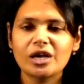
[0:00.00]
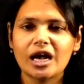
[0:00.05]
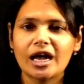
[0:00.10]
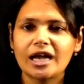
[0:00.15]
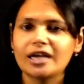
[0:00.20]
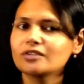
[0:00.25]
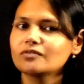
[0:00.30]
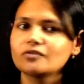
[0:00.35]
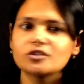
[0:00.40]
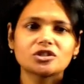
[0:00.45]

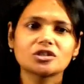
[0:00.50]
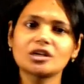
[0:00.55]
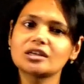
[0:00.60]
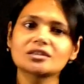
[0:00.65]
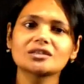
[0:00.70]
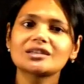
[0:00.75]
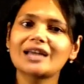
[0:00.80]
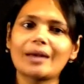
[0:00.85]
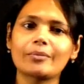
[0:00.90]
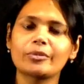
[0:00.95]
behind, which
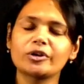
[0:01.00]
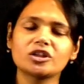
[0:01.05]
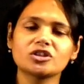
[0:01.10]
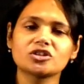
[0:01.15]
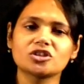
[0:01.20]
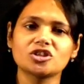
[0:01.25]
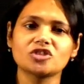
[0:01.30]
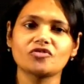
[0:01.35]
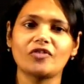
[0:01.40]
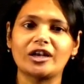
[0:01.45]
doesn't happen in
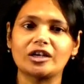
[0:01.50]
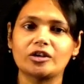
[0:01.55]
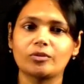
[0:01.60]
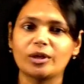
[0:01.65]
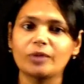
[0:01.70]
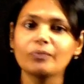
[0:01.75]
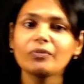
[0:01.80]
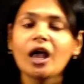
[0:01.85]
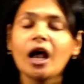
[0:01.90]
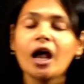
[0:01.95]

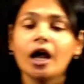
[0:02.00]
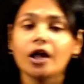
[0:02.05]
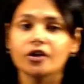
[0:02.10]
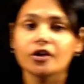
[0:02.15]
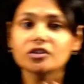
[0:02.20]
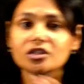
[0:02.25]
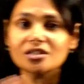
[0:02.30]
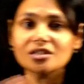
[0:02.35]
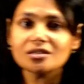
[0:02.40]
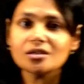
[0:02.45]
gingivectomy.
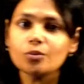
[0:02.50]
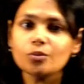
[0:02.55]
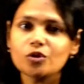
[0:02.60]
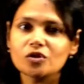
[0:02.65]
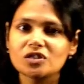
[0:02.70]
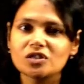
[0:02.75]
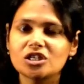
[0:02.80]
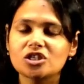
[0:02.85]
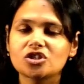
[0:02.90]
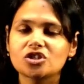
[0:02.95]
Now this is a
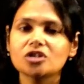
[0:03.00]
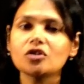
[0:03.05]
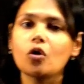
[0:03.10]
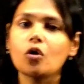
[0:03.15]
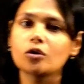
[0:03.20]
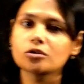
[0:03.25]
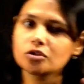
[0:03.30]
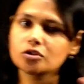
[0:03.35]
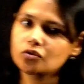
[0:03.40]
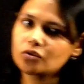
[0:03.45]
procedure
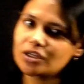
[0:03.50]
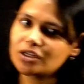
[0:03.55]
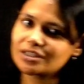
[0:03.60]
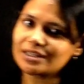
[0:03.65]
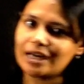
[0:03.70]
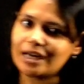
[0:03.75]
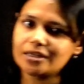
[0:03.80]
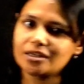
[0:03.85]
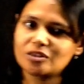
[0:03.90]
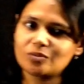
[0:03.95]
also known as
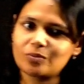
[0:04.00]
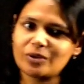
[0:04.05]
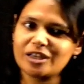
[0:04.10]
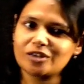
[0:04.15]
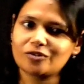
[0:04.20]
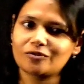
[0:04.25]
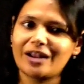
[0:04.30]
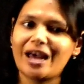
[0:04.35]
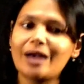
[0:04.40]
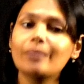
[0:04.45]

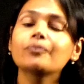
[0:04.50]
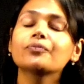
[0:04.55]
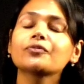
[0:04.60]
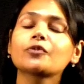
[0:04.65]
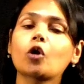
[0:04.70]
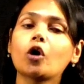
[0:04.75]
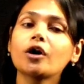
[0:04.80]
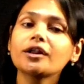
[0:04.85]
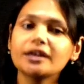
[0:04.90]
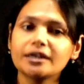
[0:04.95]
undisplaced flap
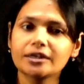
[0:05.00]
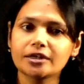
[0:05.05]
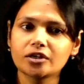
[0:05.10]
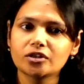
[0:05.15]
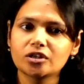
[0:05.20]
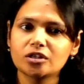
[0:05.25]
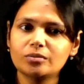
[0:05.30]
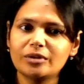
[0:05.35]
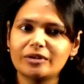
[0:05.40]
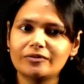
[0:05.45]
or
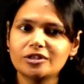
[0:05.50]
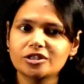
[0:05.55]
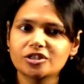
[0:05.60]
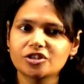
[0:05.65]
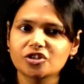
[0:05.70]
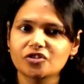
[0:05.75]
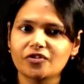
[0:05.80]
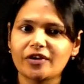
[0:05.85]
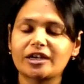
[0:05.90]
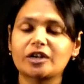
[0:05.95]
internal bevel
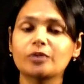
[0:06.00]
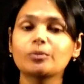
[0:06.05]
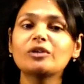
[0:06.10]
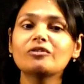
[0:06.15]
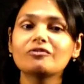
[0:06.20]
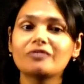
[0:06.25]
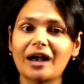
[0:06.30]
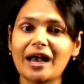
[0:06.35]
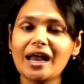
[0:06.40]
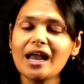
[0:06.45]

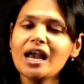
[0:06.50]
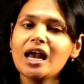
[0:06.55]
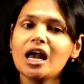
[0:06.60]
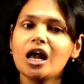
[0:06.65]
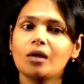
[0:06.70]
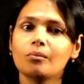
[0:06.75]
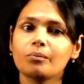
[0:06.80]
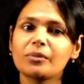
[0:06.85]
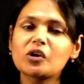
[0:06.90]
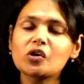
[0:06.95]
gingivectomy. Why?
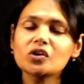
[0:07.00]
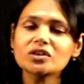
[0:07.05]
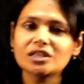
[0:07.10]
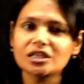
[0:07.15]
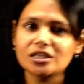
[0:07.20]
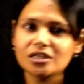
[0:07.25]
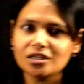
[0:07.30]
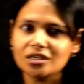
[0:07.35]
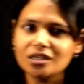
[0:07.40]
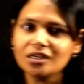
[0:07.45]
Because
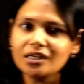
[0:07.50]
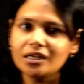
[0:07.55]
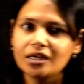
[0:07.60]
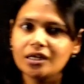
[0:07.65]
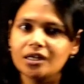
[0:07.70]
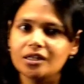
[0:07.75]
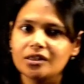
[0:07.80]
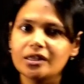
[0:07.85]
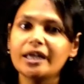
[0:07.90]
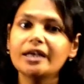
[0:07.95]
here
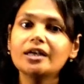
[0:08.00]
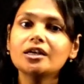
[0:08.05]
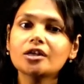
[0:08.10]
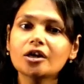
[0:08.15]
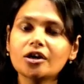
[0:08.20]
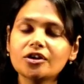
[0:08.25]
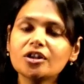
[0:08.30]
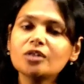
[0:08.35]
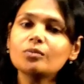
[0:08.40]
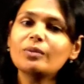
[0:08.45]
the
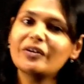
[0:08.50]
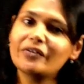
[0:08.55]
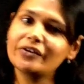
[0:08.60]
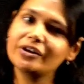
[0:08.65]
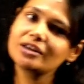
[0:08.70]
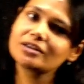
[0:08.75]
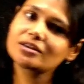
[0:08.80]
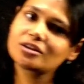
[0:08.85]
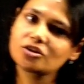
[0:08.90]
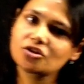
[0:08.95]
internal
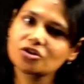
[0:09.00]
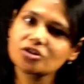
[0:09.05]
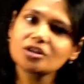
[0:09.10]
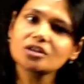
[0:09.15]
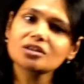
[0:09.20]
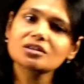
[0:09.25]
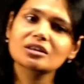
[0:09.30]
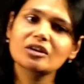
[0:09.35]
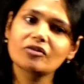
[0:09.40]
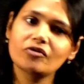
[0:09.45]
bevel incision
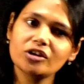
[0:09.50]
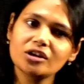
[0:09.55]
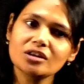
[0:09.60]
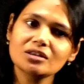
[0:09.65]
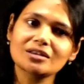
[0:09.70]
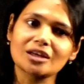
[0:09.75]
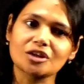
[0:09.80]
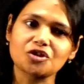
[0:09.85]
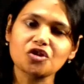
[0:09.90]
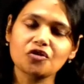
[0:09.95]
is given in
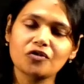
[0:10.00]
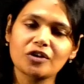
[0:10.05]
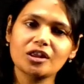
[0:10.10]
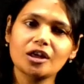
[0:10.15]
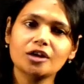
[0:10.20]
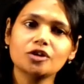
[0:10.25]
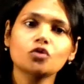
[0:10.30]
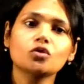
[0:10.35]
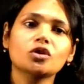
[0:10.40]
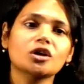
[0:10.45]
such a way
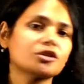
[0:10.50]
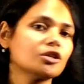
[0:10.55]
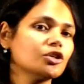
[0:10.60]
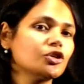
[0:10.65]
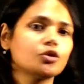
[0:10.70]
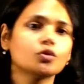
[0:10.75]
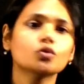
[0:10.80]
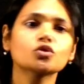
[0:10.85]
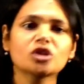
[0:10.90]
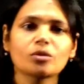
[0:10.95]
that you cut a
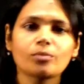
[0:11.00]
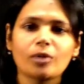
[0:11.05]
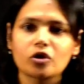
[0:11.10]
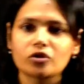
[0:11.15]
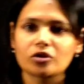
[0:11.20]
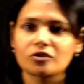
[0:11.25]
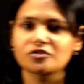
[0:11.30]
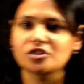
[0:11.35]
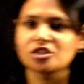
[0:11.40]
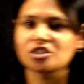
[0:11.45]
huge
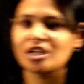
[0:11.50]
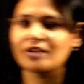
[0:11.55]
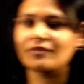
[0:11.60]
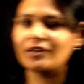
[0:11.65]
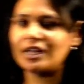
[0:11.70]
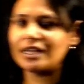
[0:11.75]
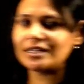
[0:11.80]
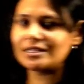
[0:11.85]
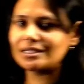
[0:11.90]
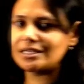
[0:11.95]
amount of
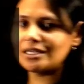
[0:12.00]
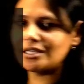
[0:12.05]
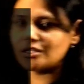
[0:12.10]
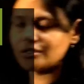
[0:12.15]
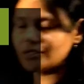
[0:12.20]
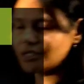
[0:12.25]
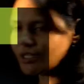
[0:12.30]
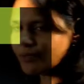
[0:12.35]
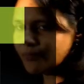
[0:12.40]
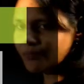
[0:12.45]
gingiva. Let's see
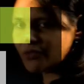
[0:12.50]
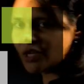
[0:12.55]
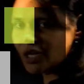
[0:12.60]
here.